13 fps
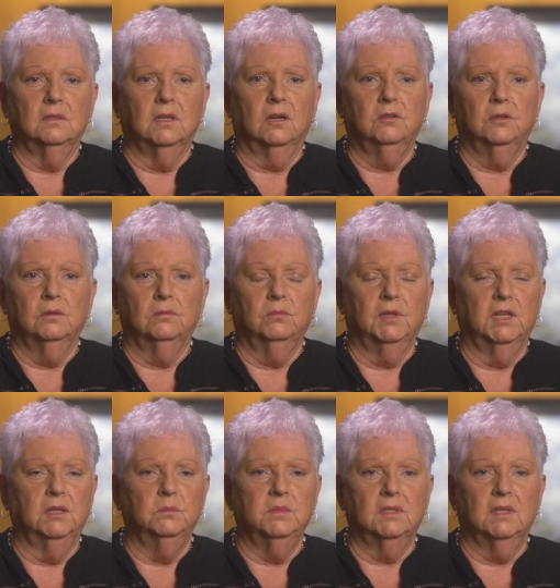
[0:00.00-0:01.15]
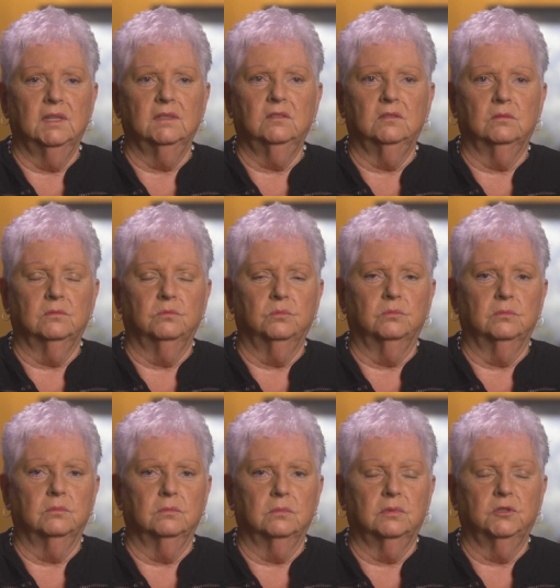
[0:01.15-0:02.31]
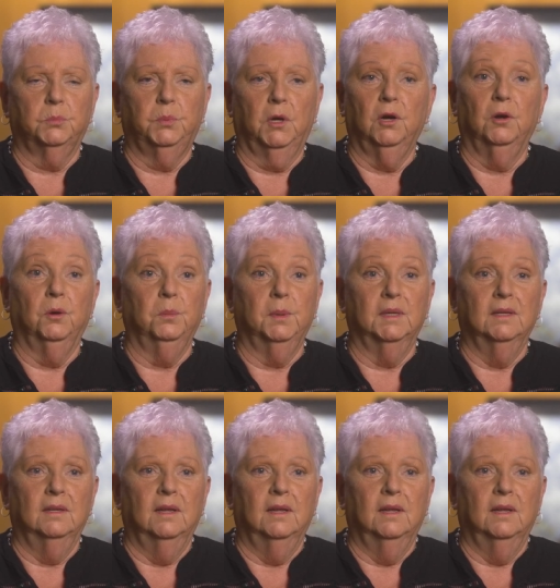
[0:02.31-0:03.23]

Dr. Williams is superb.